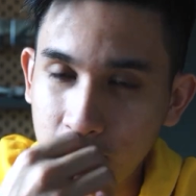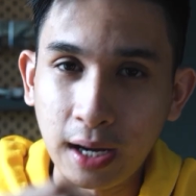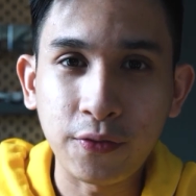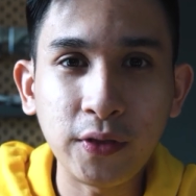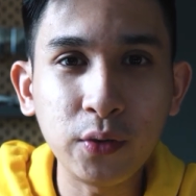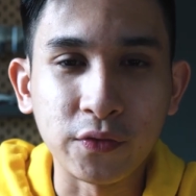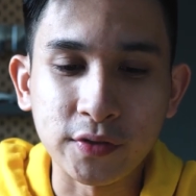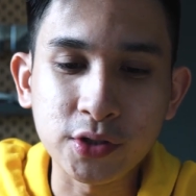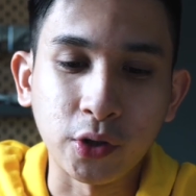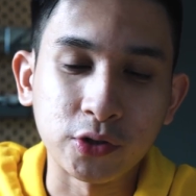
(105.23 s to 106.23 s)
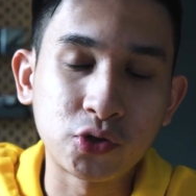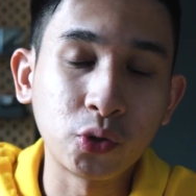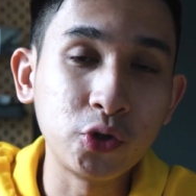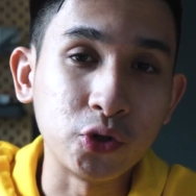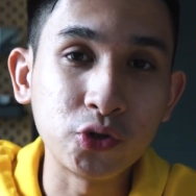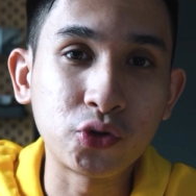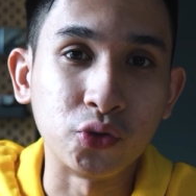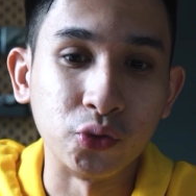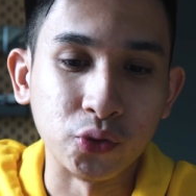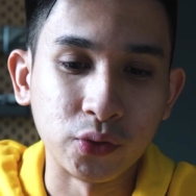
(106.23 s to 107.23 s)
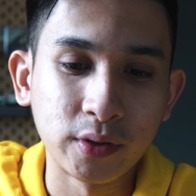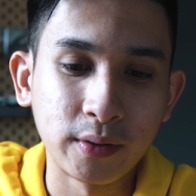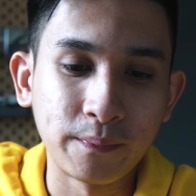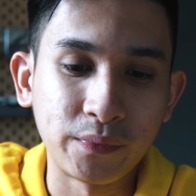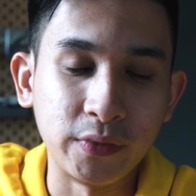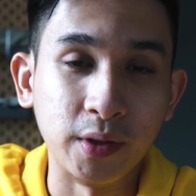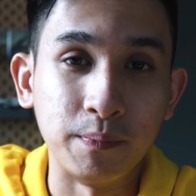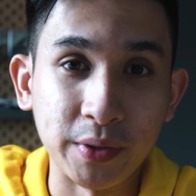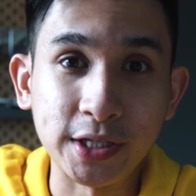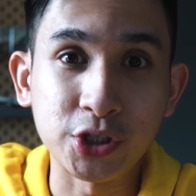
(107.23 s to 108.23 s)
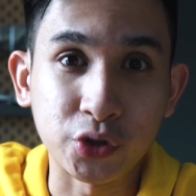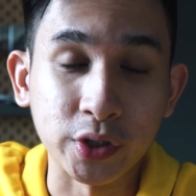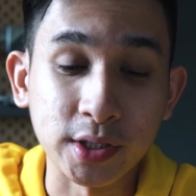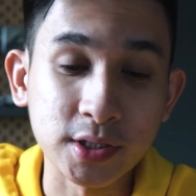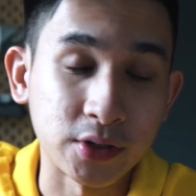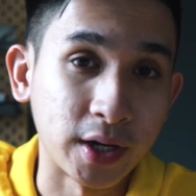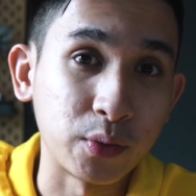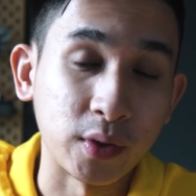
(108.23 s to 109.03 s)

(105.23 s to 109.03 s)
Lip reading: I think we've just got so used to the big screens, right?